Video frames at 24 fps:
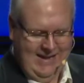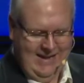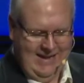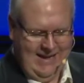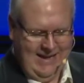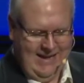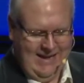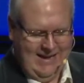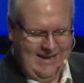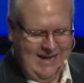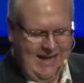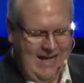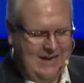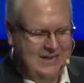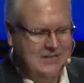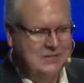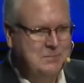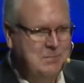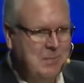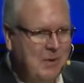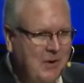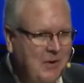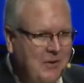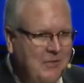Uh, God is
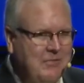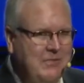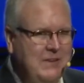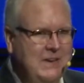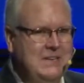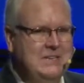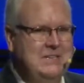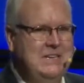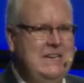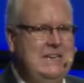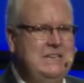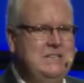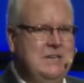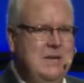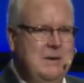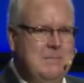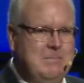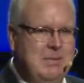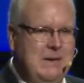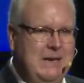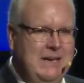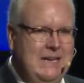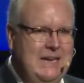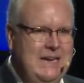perfect, He's
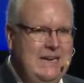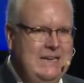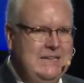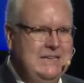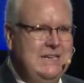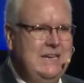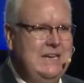complete,